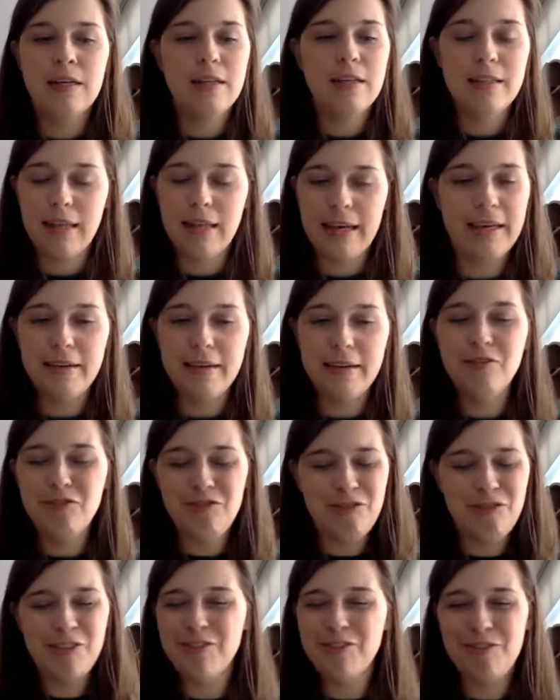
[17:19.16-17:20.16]
Like
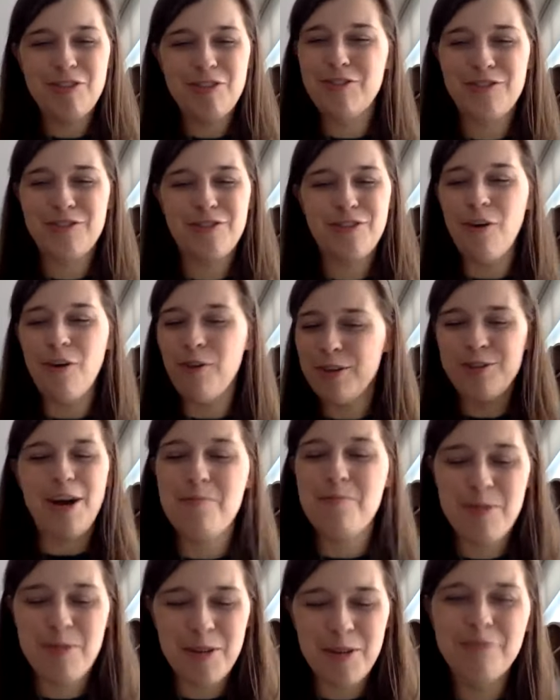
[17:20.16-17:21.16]
this is going to
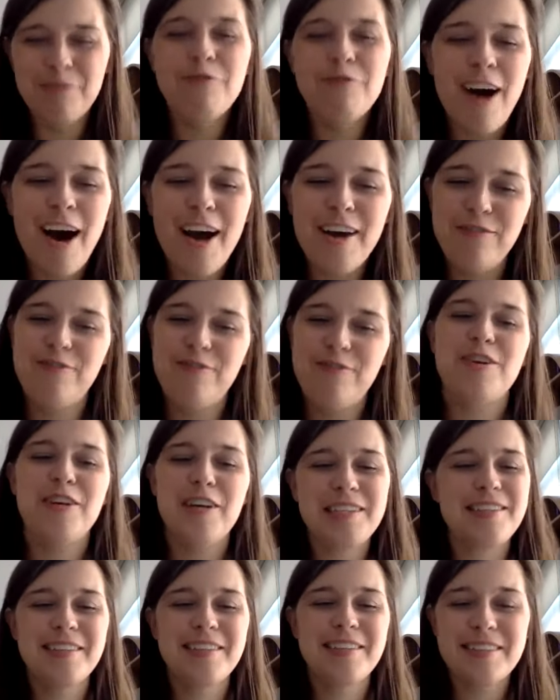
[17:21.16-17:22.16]
happen in 5
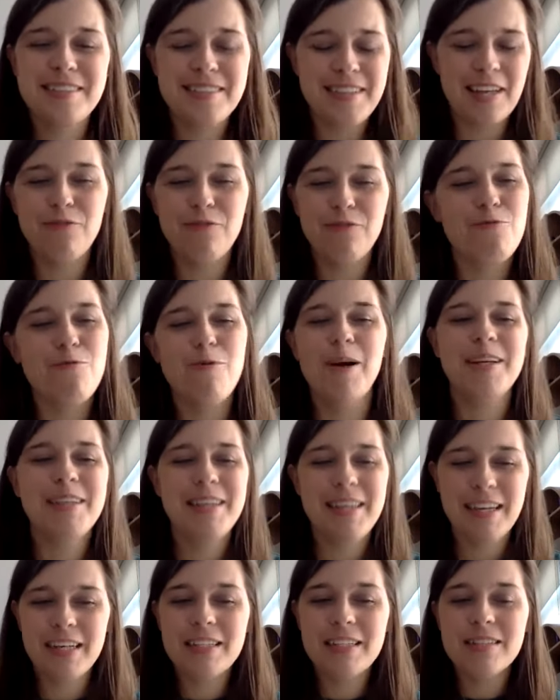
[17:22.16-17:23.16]
years instead of 1
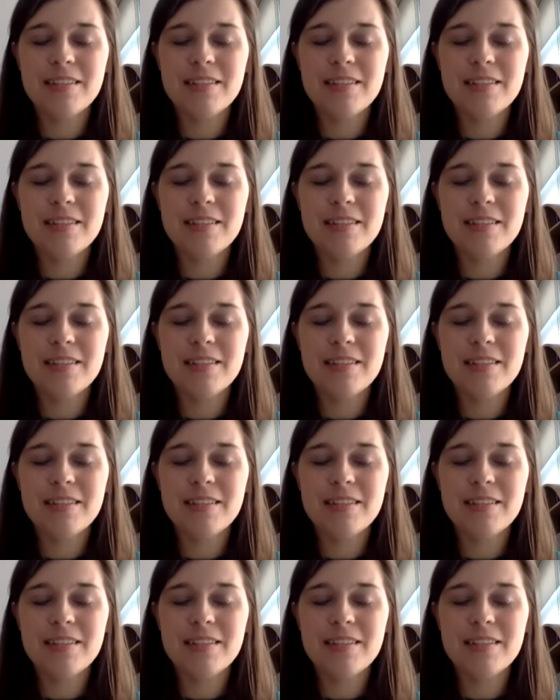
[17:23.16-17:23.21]
year.